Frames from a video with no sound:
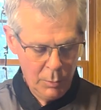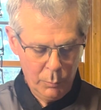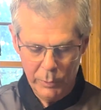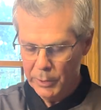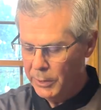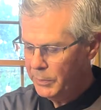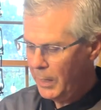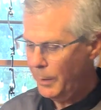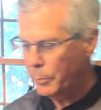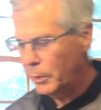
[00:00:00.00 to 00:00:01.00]
we're going to
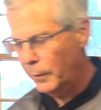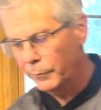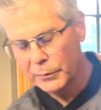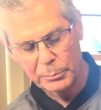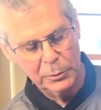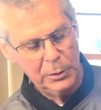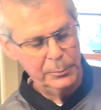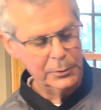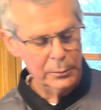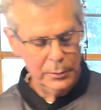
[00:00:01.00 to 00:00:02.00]
top it off with some club
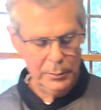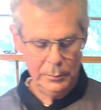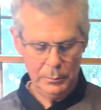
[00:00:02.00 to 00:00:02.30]
soda.